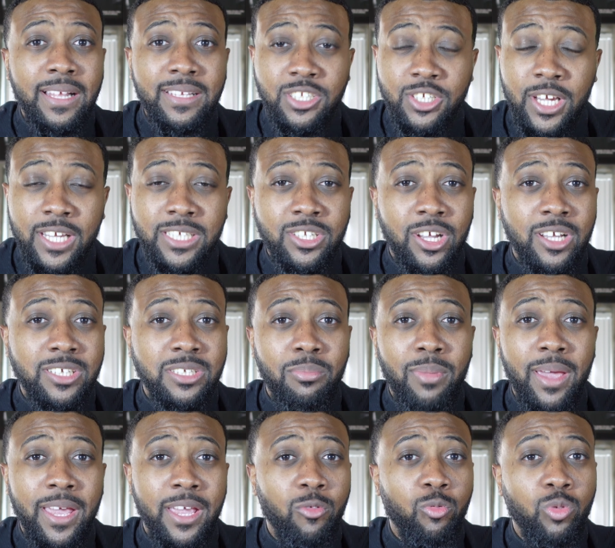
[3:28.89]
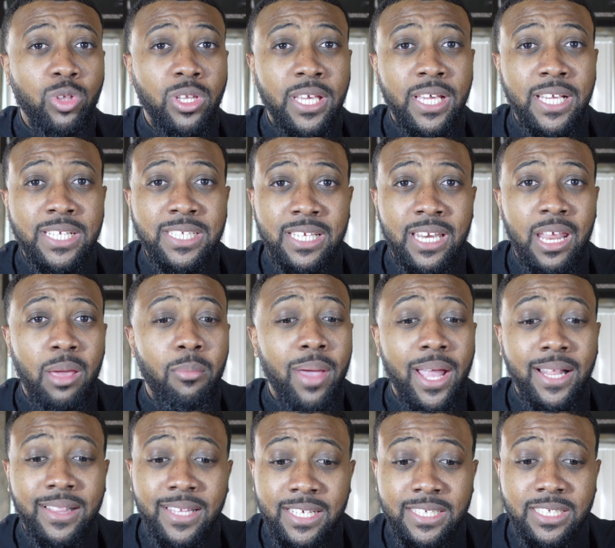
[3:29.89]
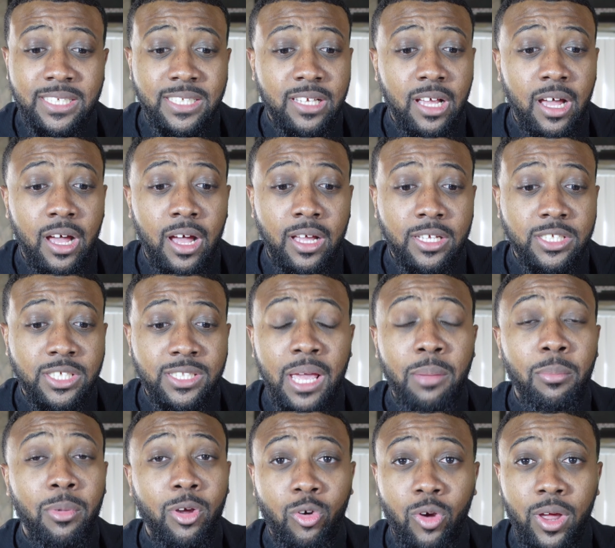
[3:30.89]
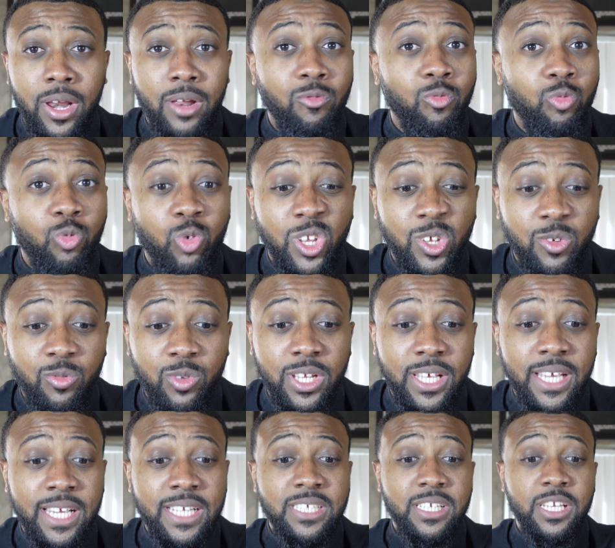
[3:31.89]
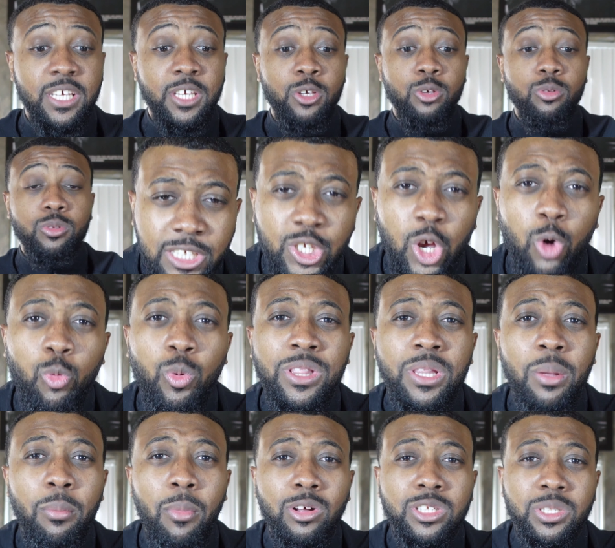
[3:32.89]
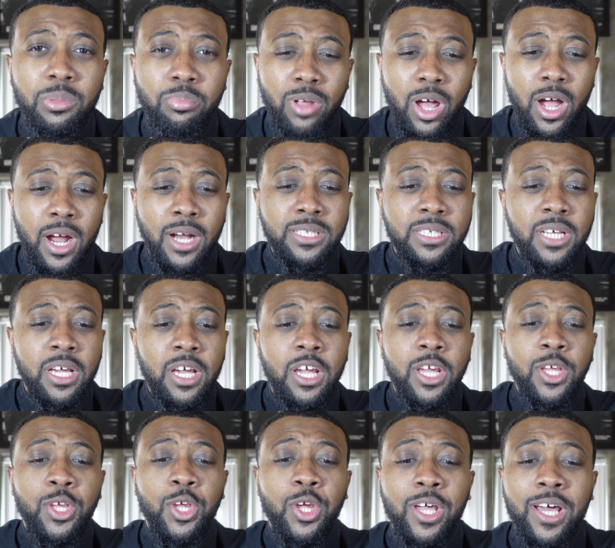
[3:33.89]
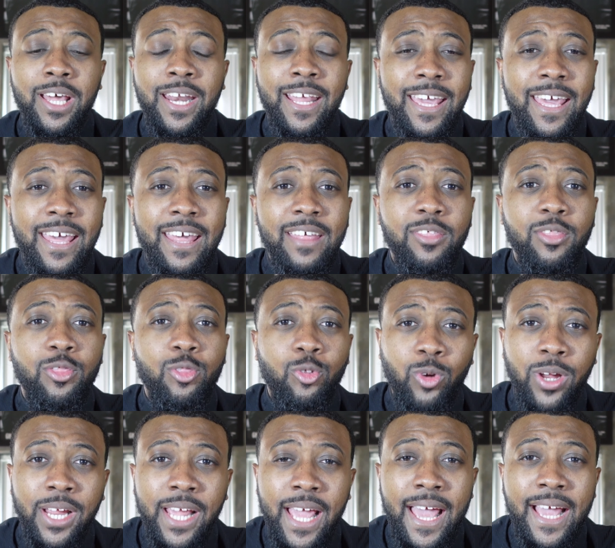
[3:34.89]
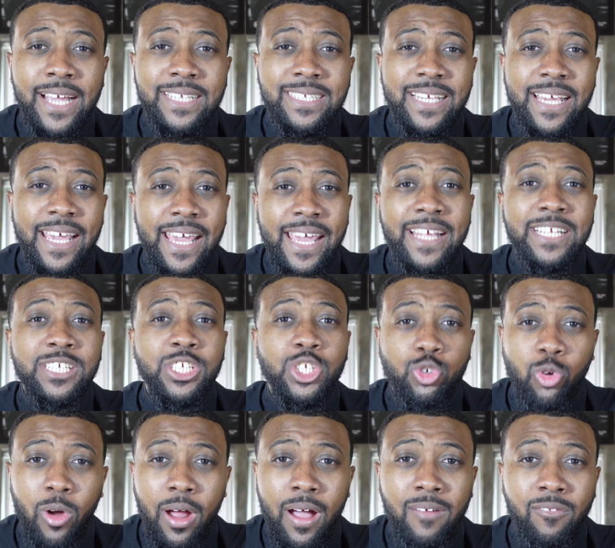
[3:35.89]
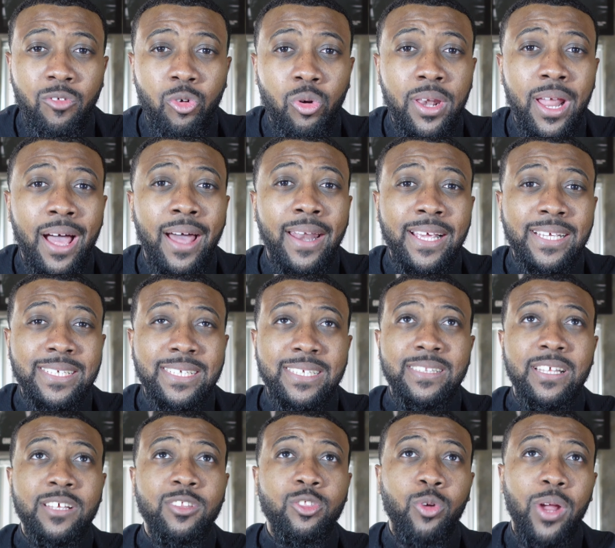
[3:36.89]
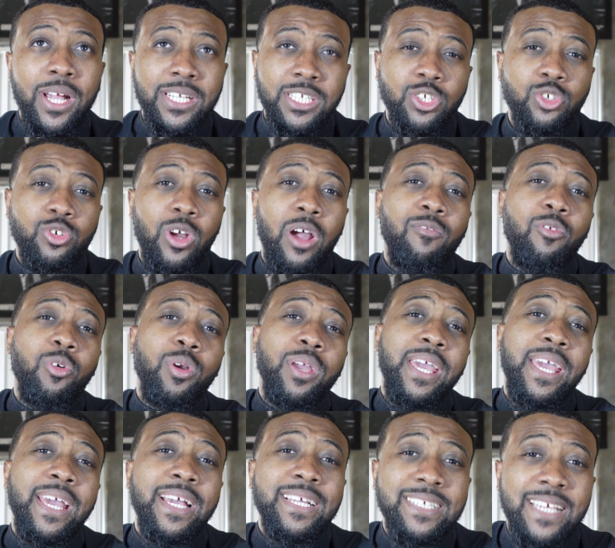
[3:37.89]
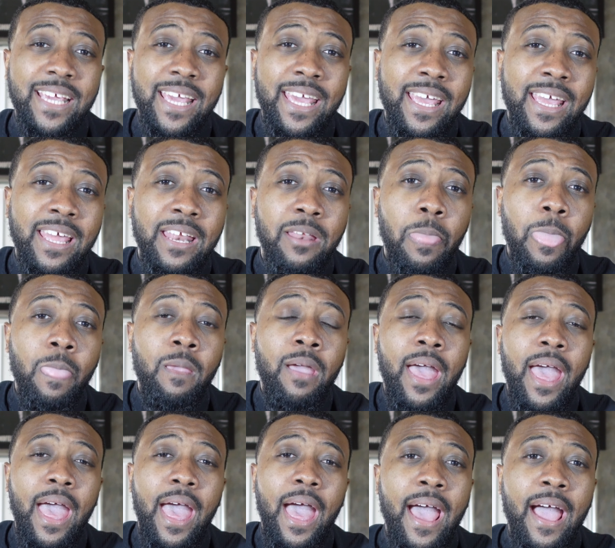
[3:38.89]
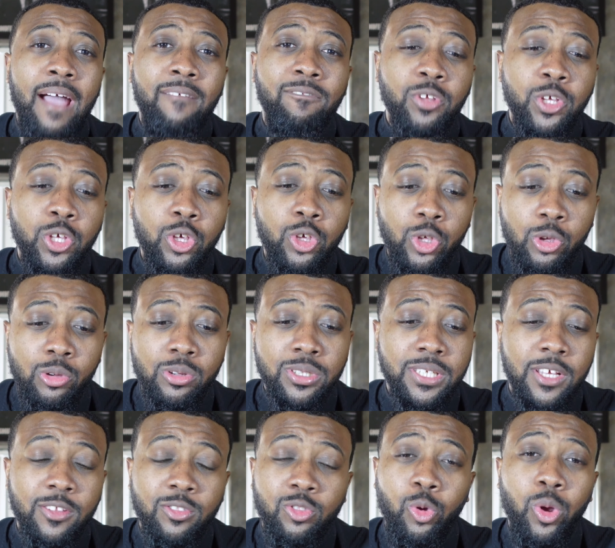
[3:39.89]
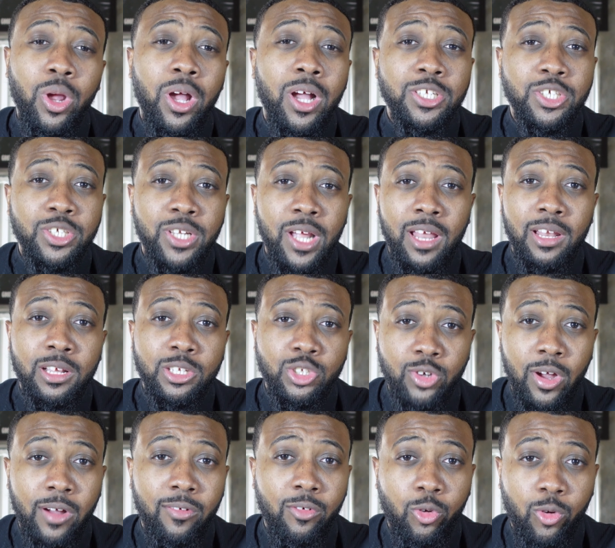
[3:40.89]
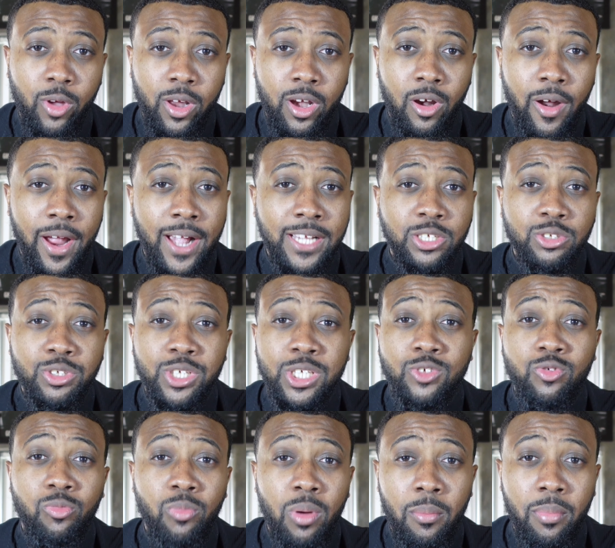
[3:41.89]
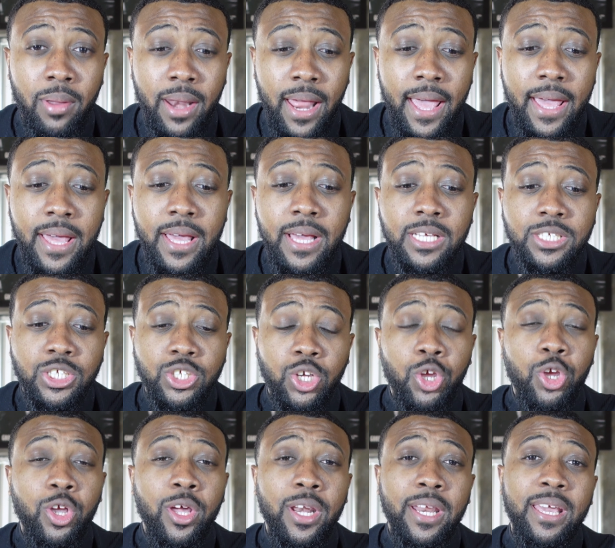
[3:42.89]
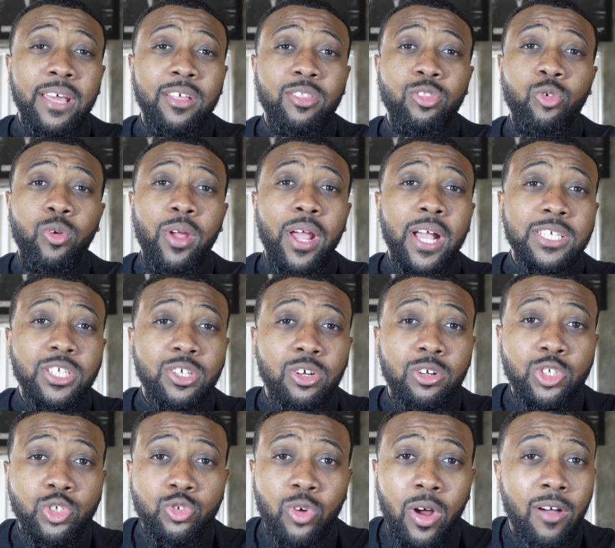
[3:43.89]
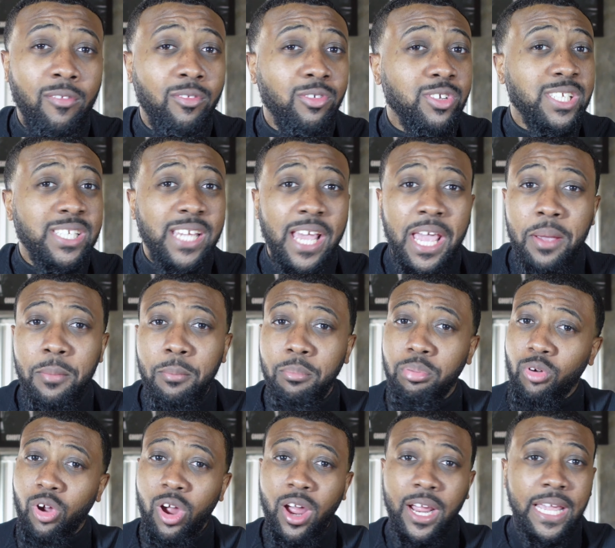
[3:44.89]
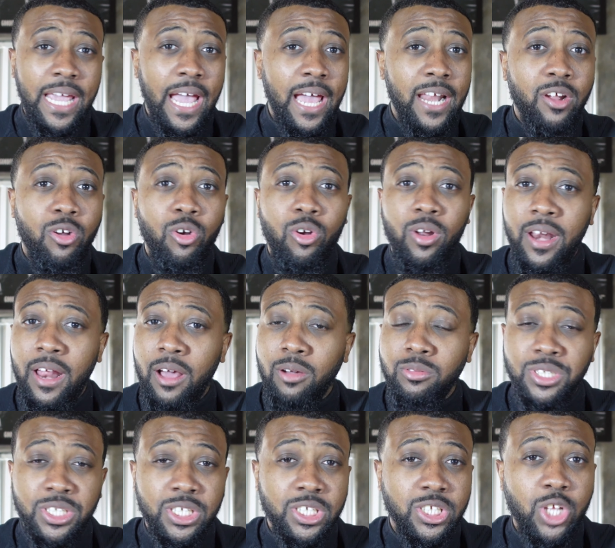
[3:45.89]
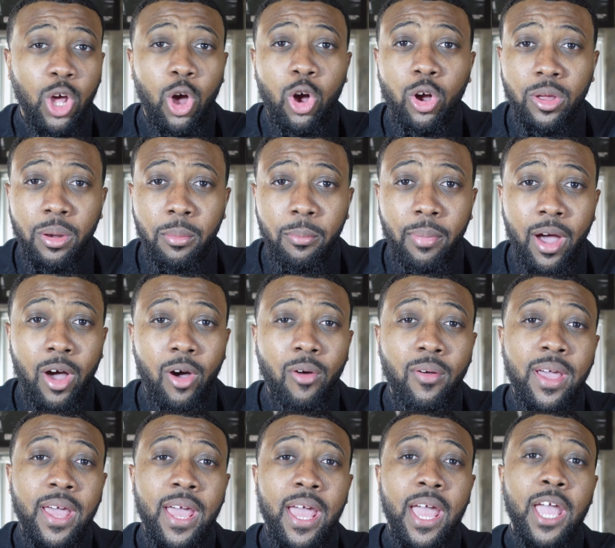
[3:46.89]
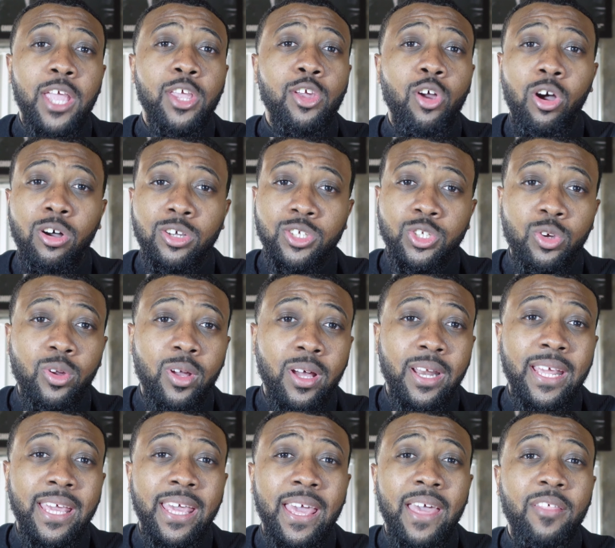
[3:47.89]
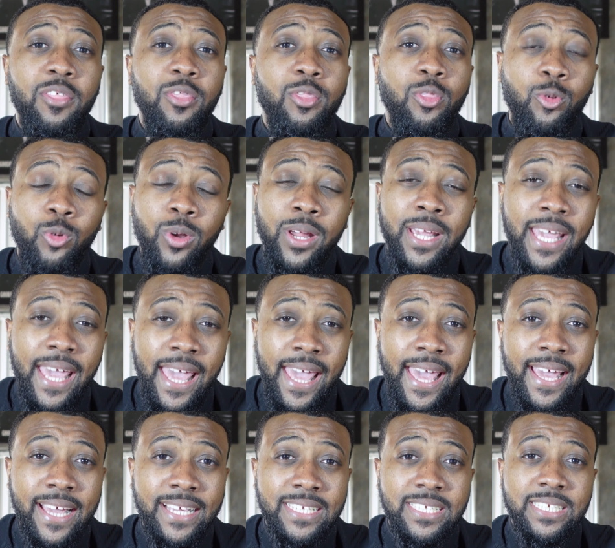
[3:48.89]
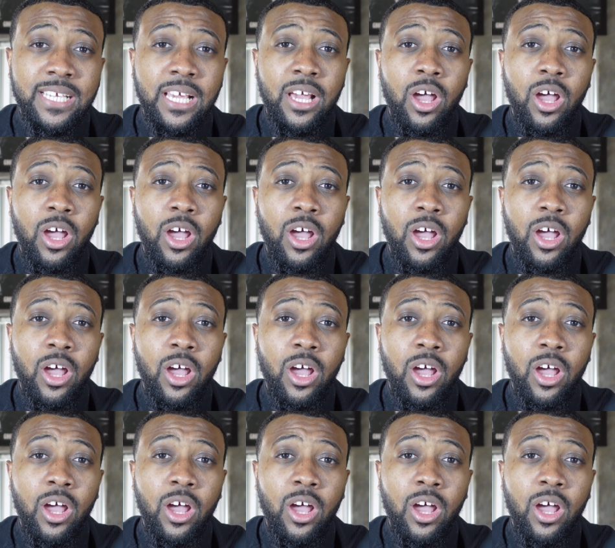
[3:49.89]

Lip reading: Chase tries to make it really easy, and they make this statement credit really, really easy to use. So with the multipliers, you're gonna get 3x in travel. Now the 3x in travel kicks in after you use the $300 travel credit. All right, so just remember that. So you're gonna get 3x on travel, same broad category that I was just talking about, and you're also gonna get 3x